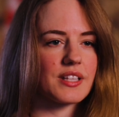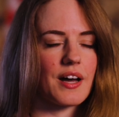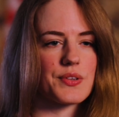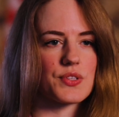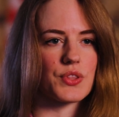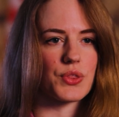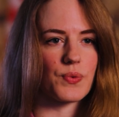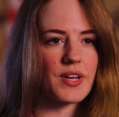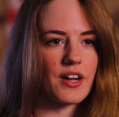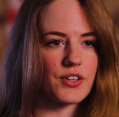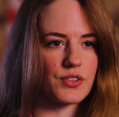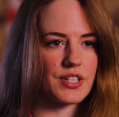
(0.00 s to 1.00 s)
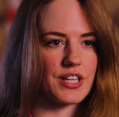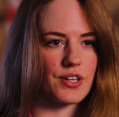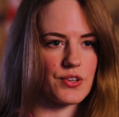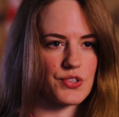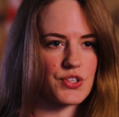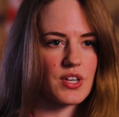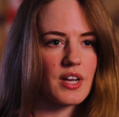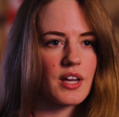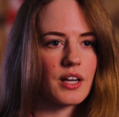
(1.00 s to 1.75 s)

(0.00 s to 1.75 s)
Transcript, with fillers: thousand three hundred years,